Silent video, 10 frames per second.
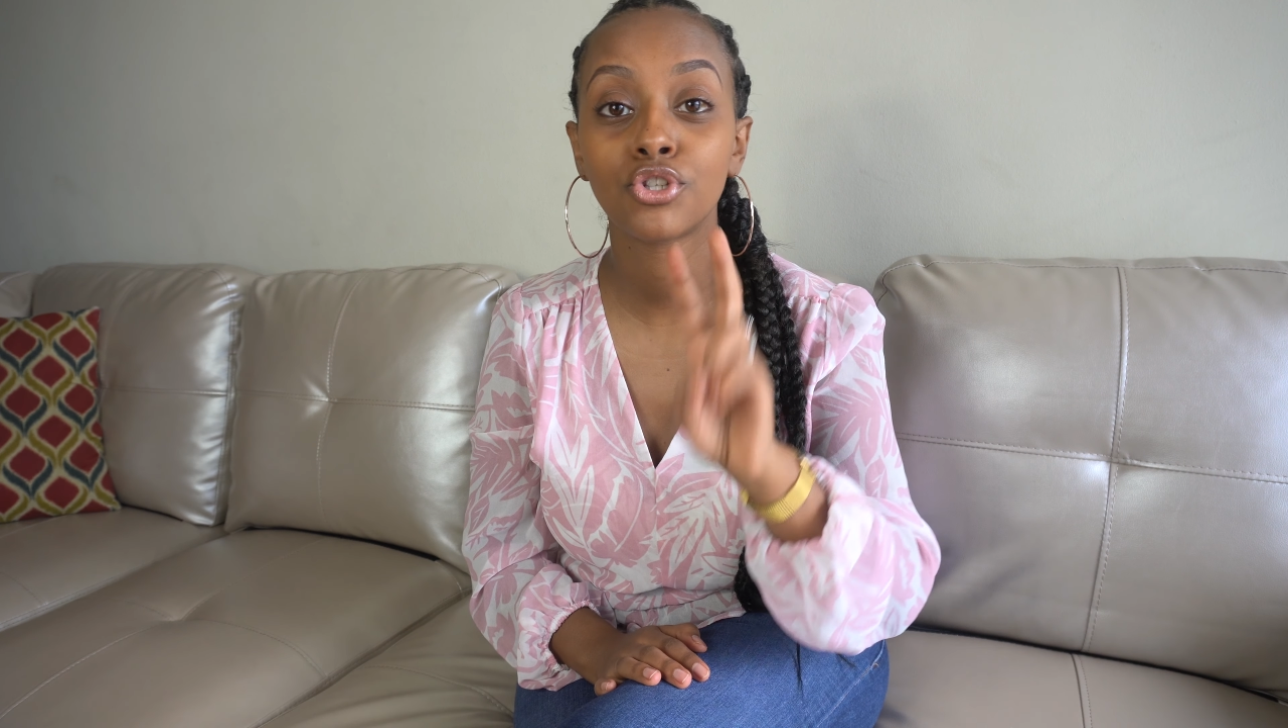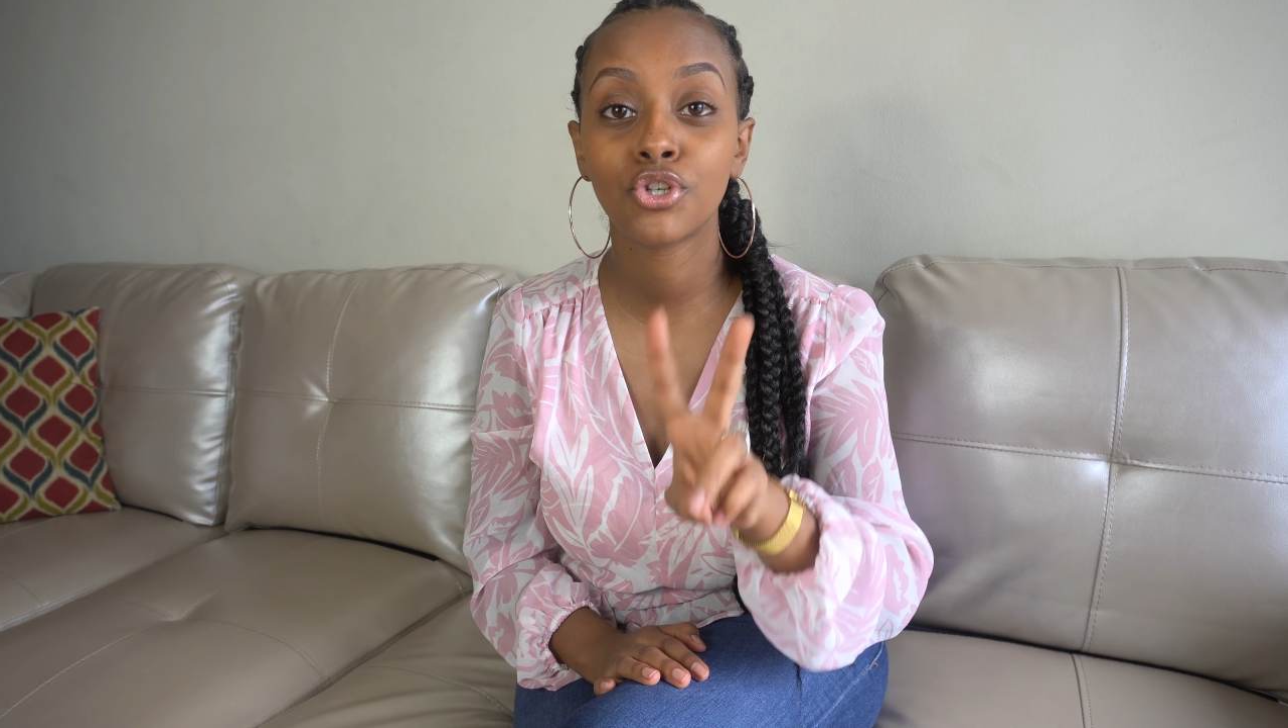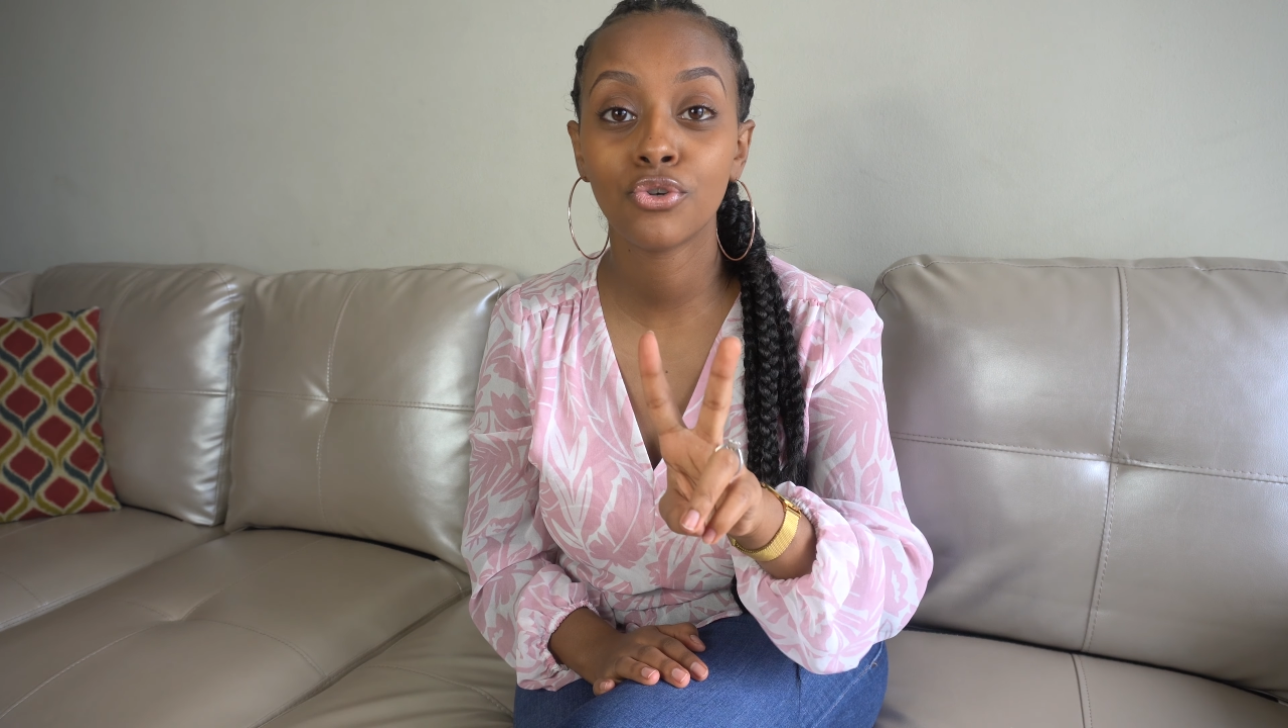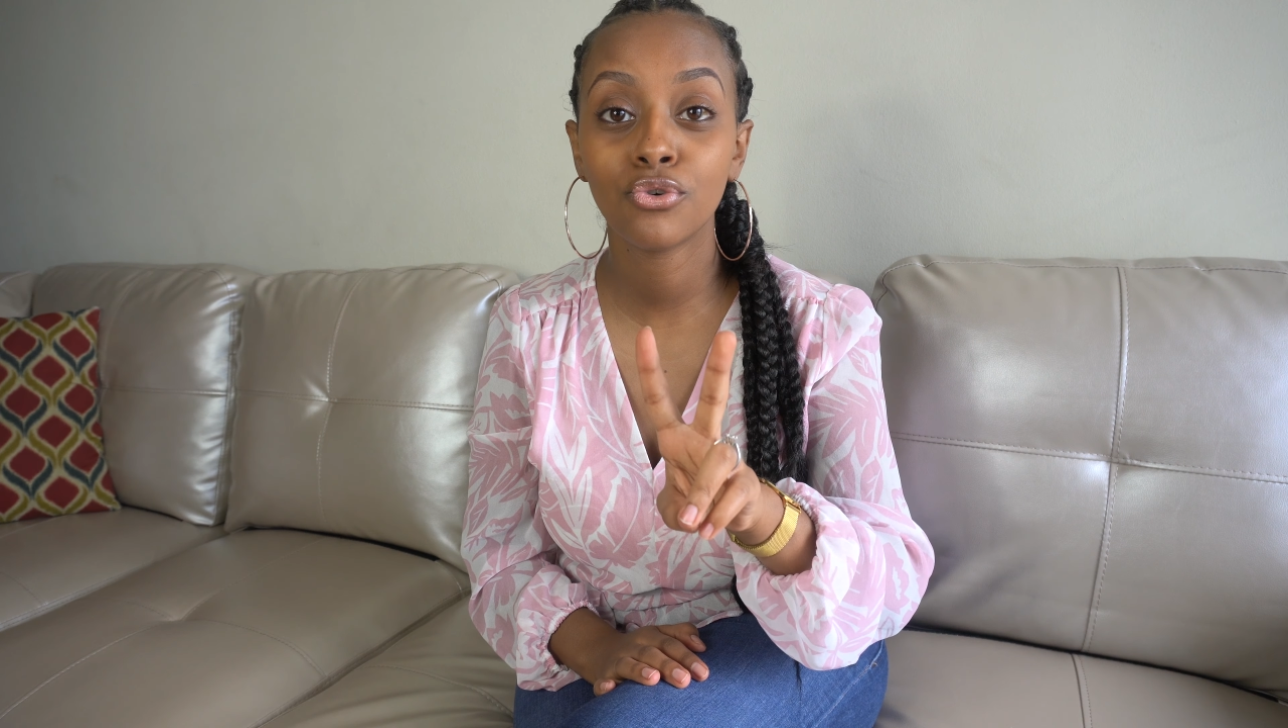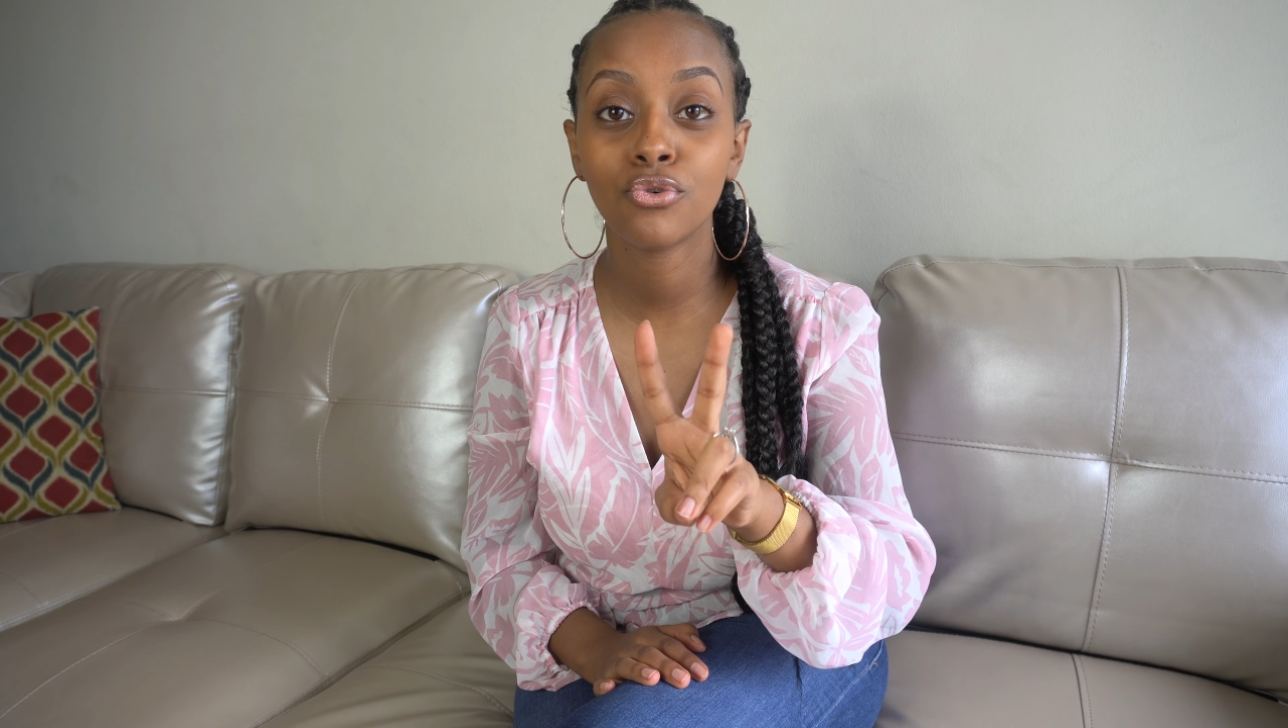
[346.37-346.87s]

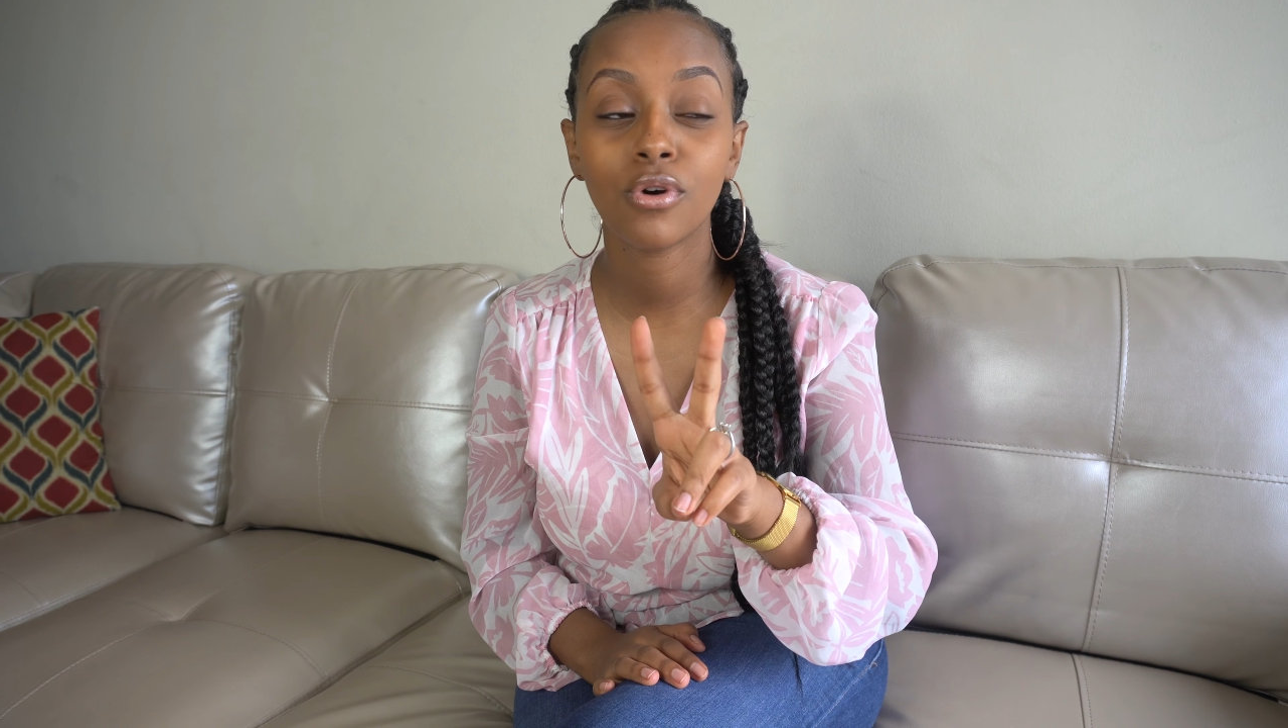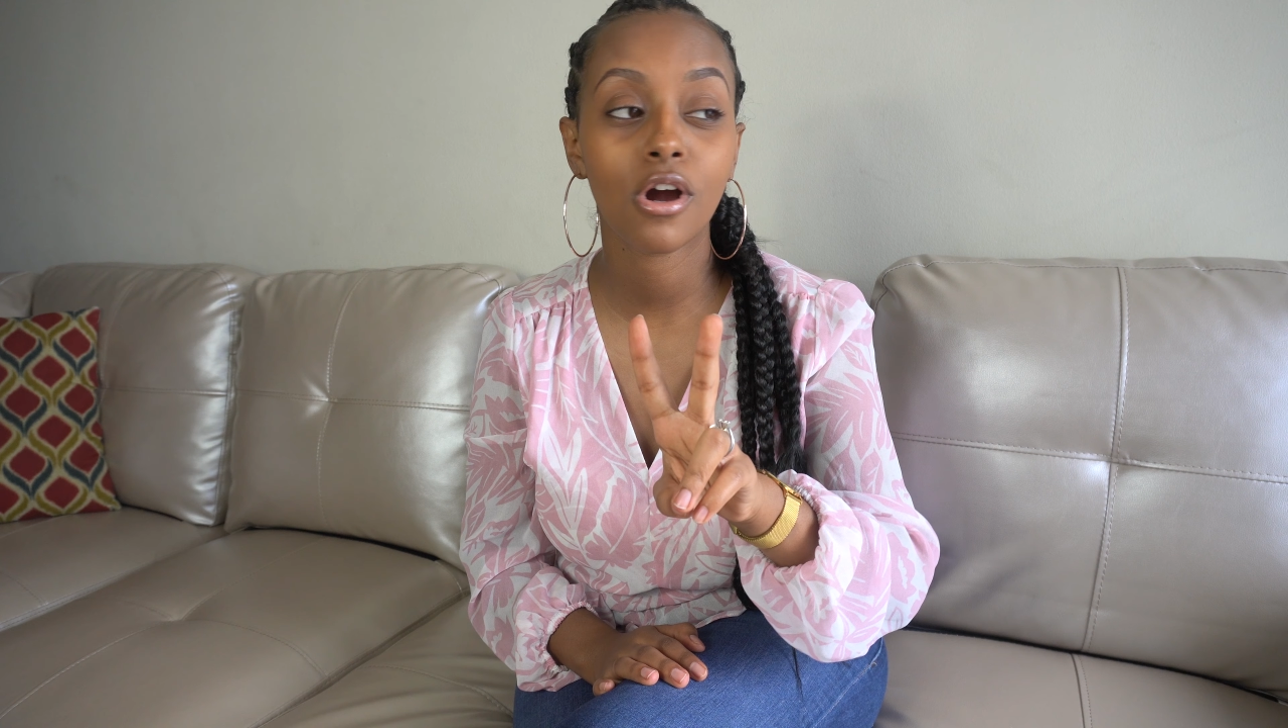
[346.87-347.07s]
2